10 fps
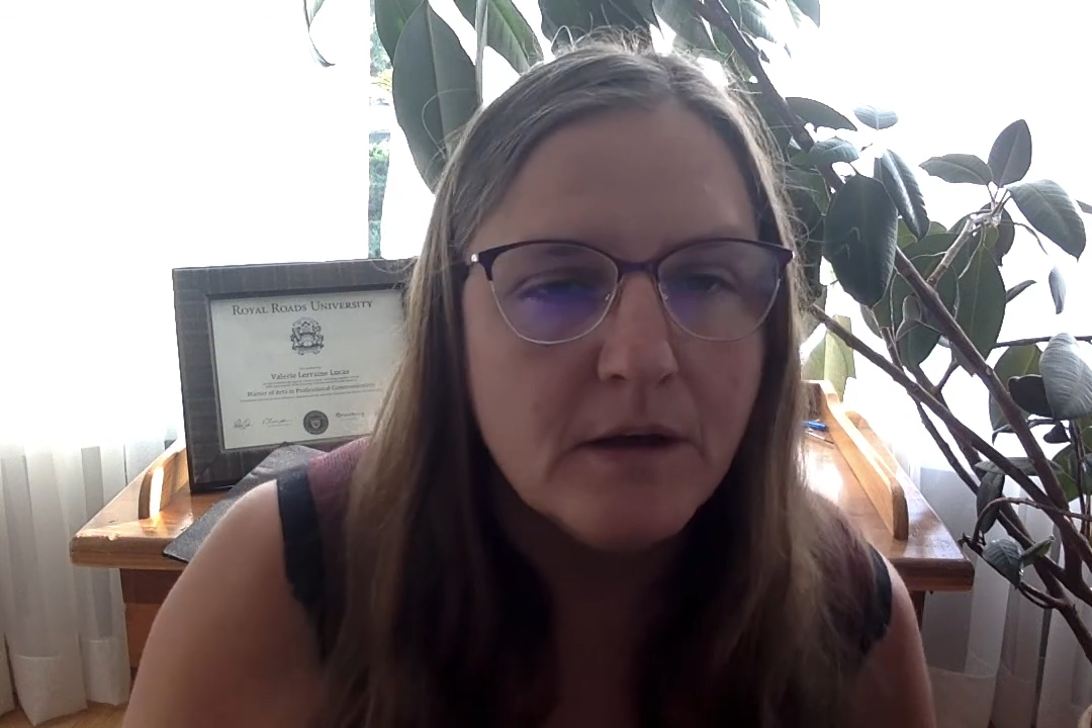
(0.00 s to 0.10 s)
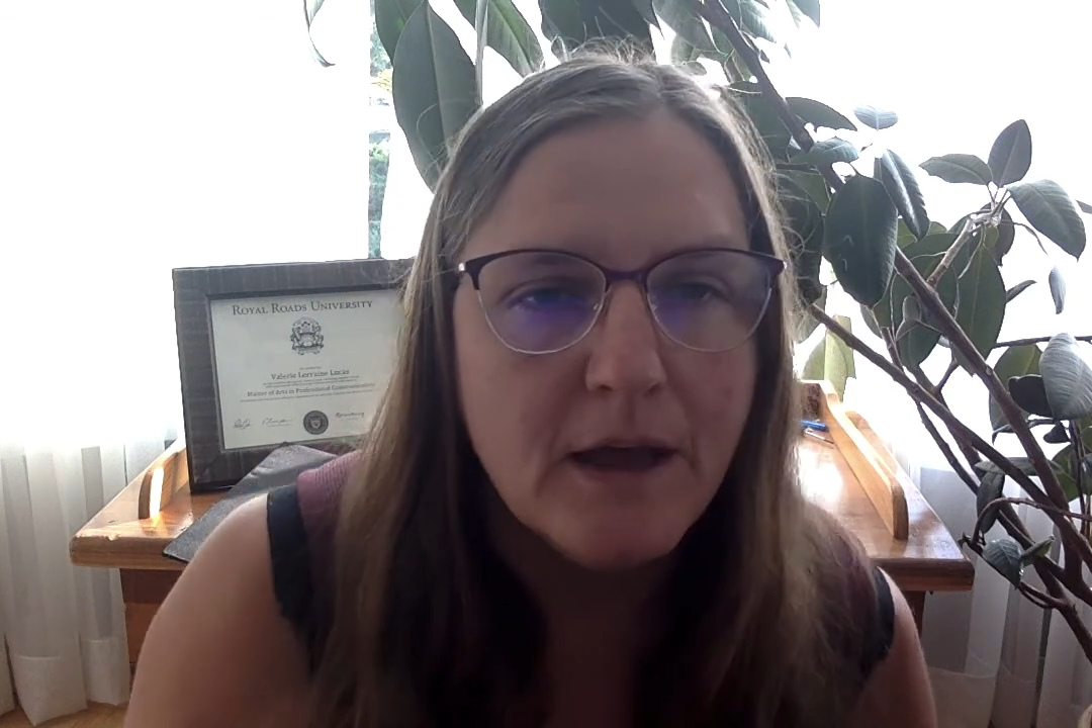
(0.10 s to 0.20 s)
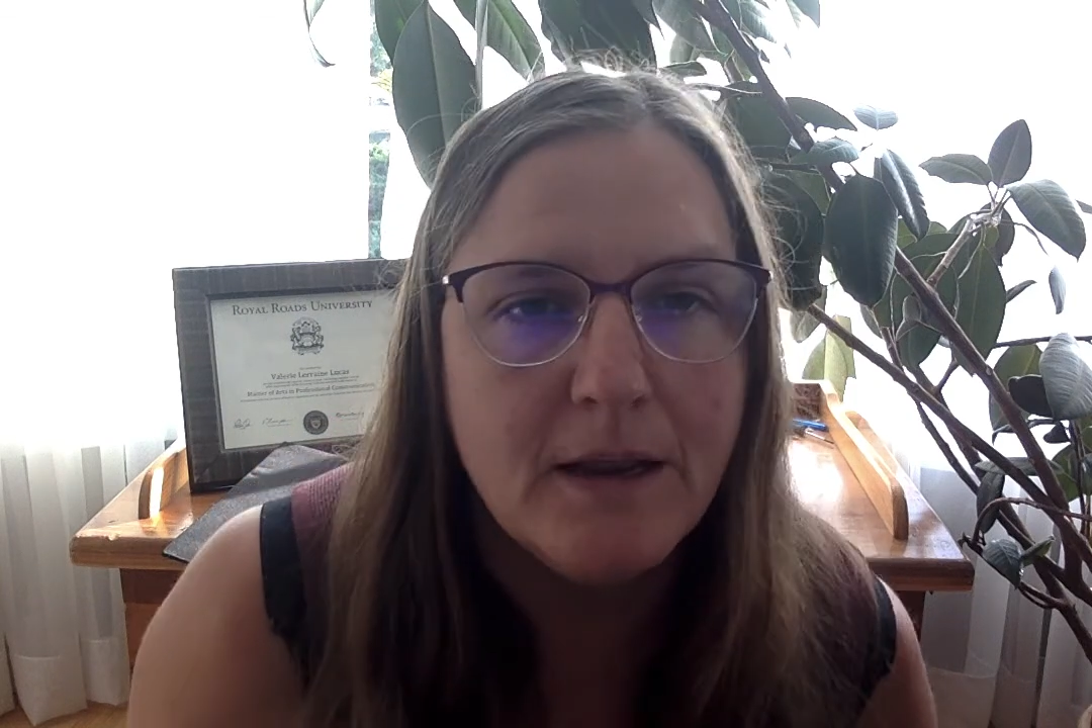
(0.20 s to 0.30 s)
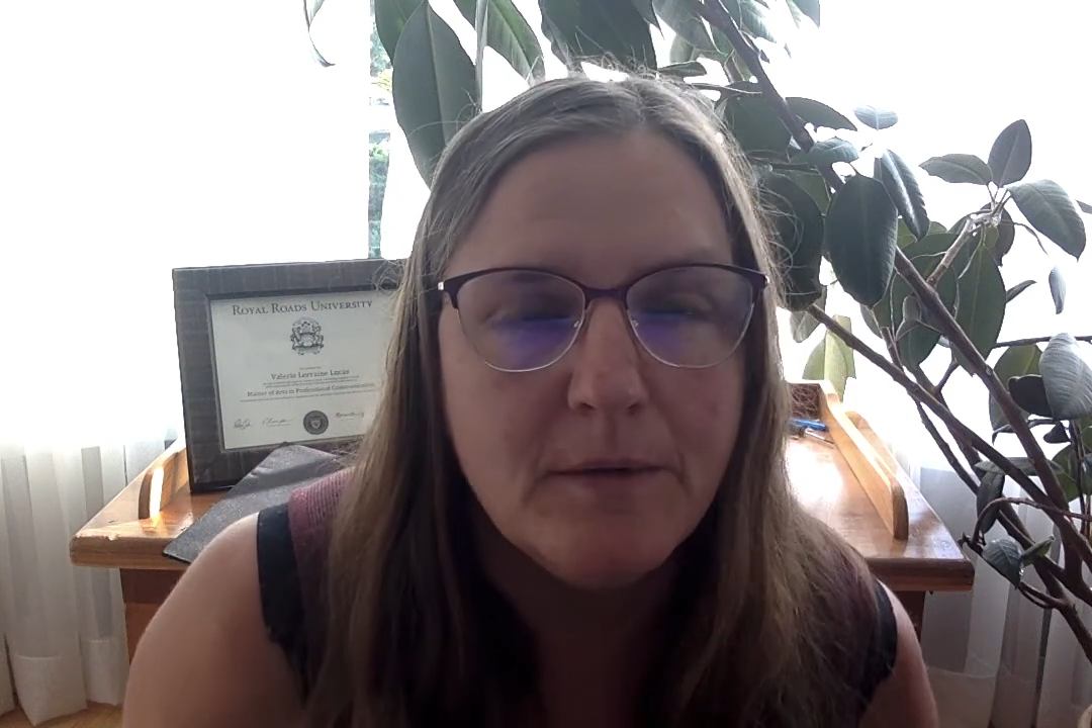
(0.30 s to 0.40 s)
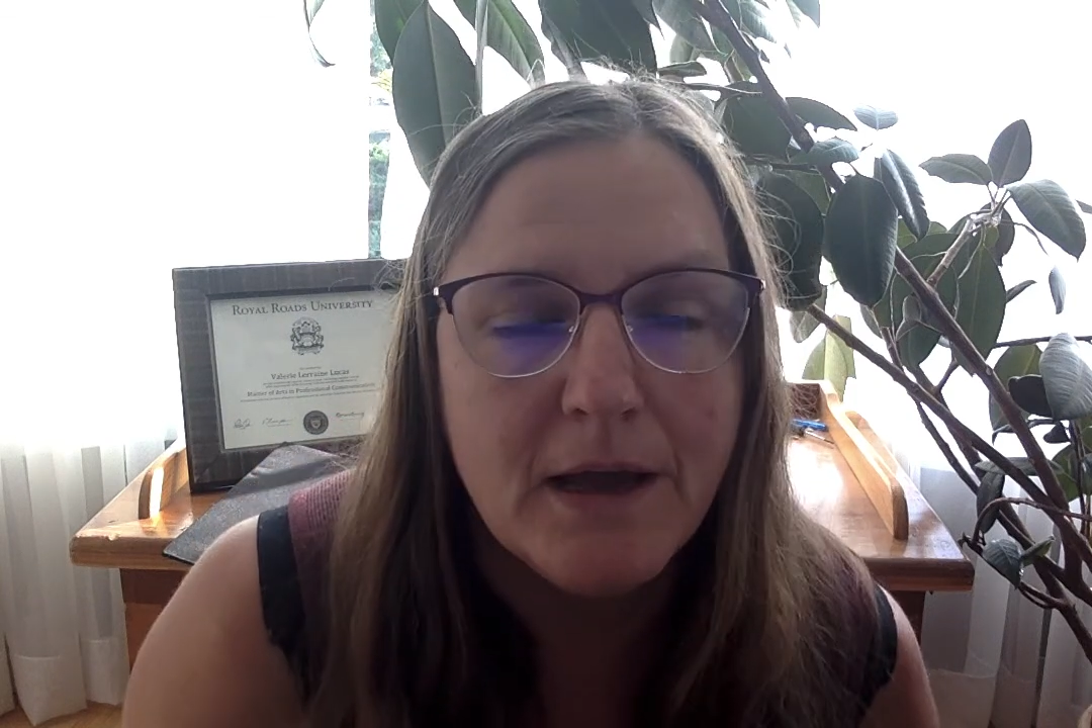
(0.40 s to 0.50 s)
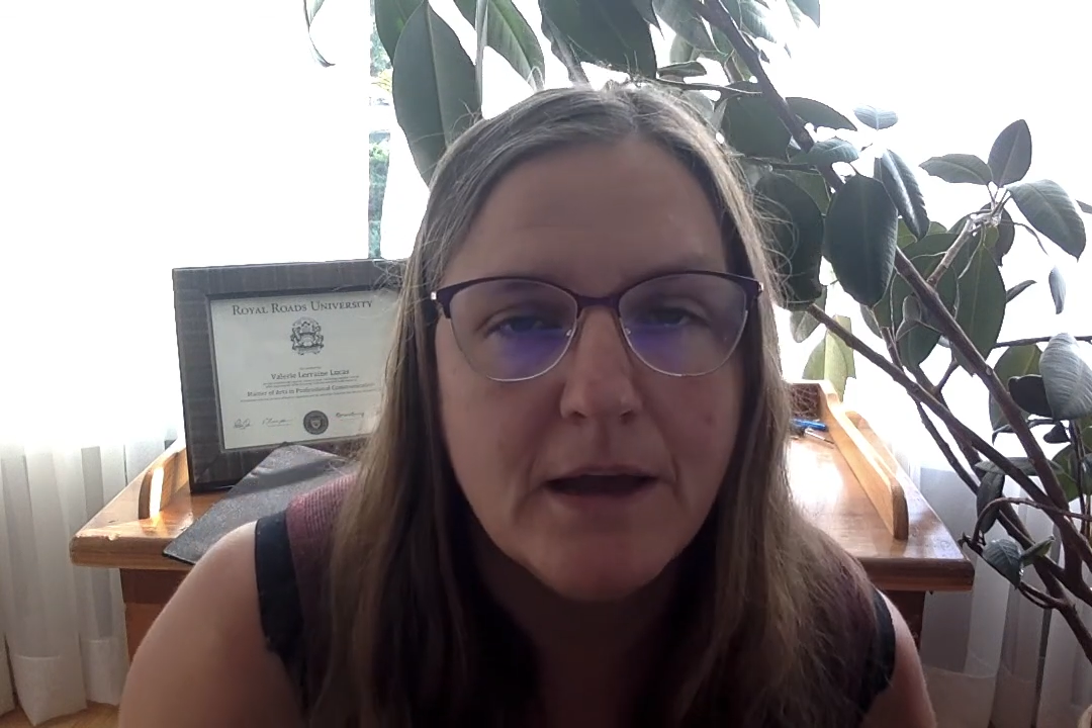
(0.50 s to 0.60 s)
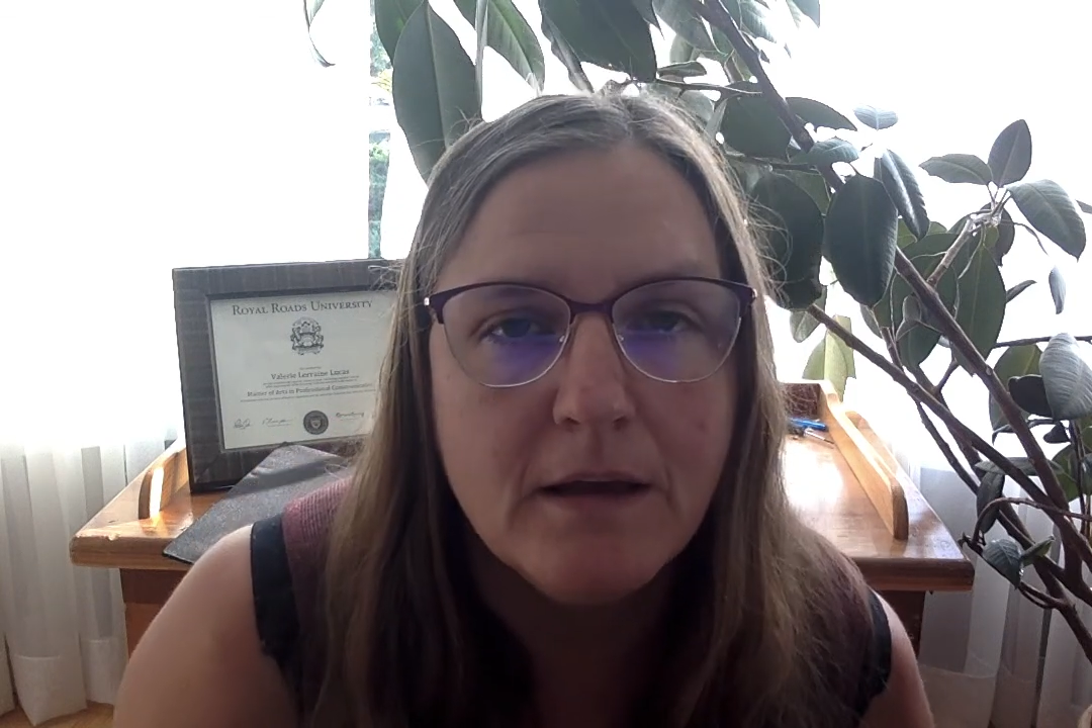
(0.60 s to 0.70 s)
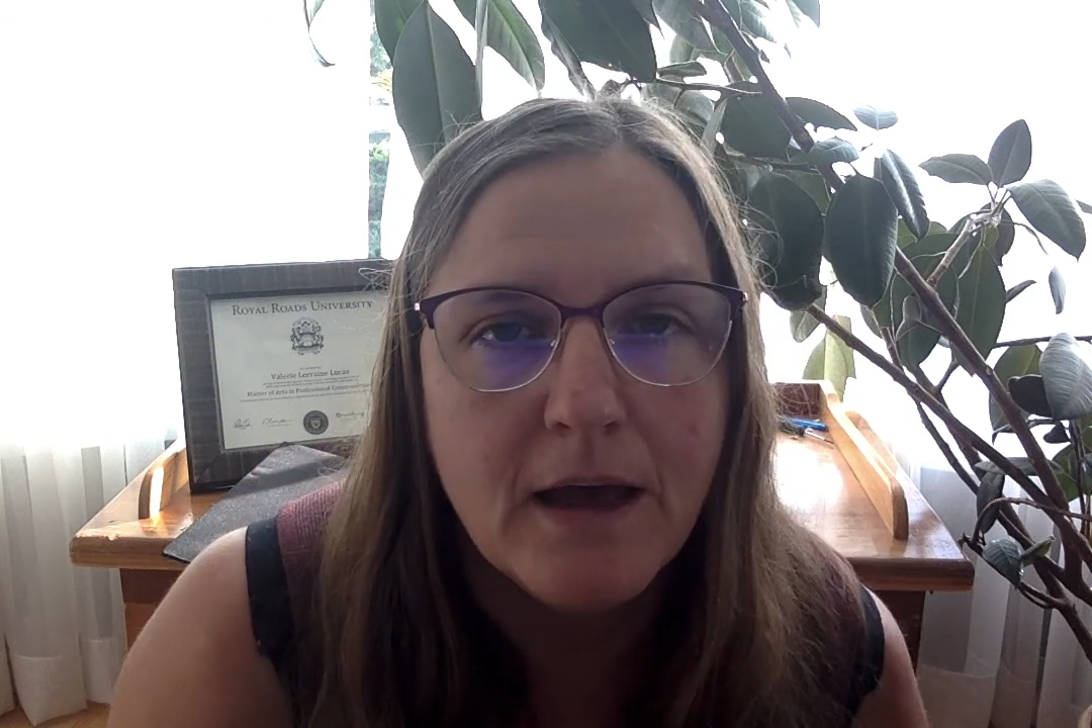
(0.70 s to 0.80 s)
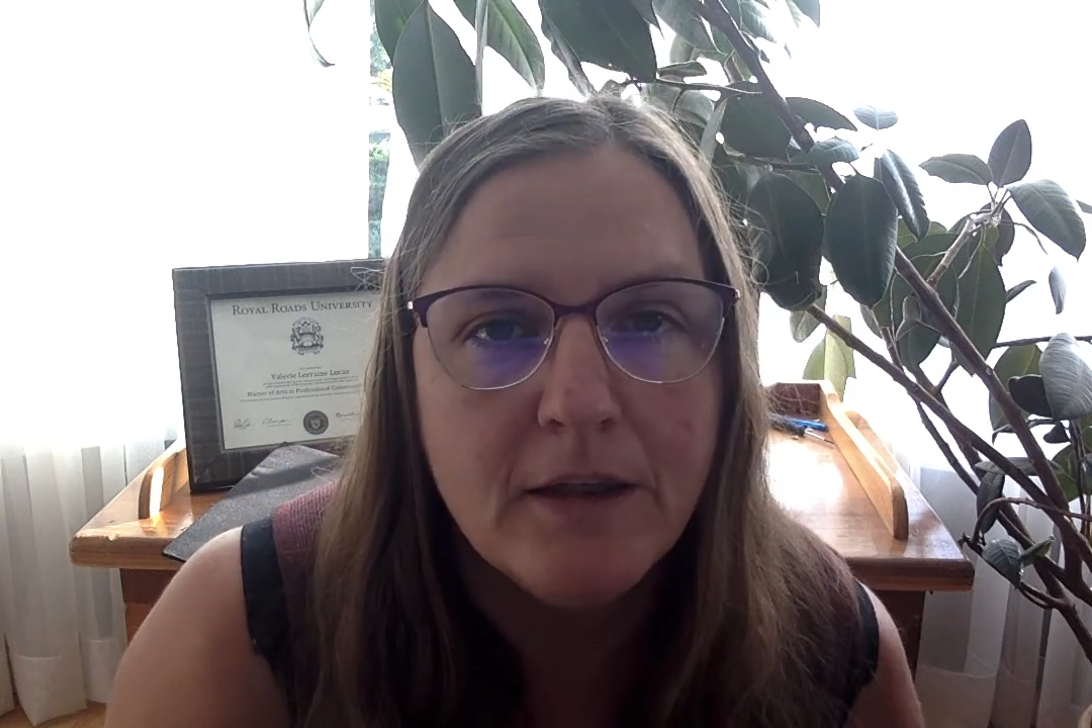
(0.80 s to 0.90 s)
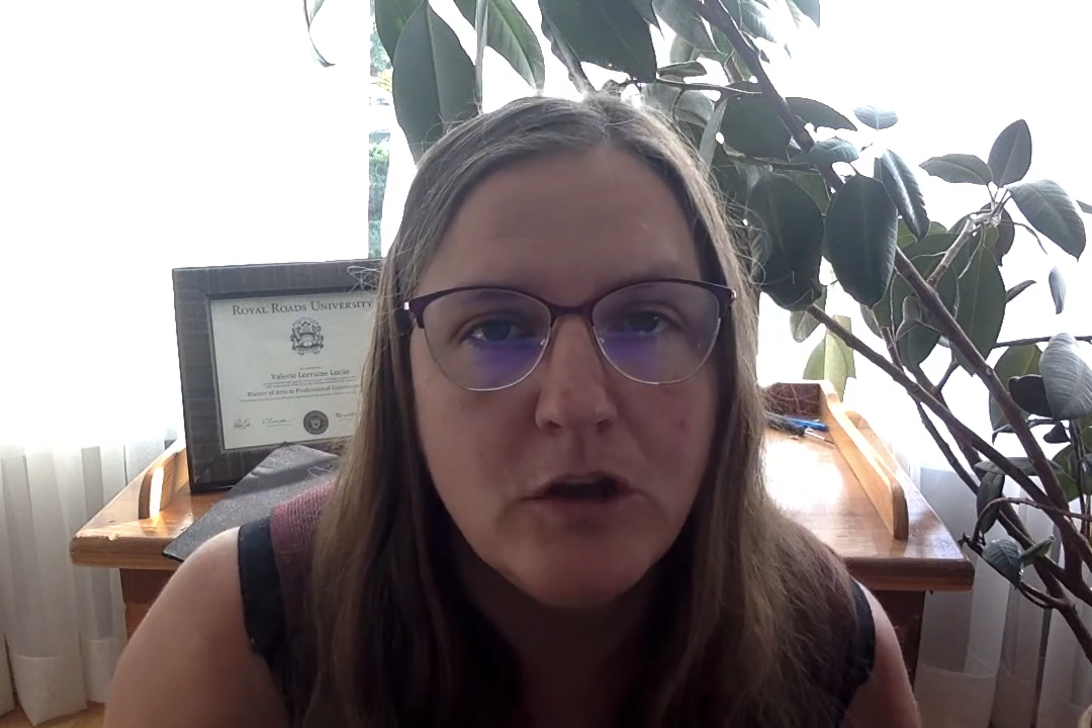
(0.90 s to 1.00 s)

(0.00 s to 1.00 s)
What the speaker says: Anyway, and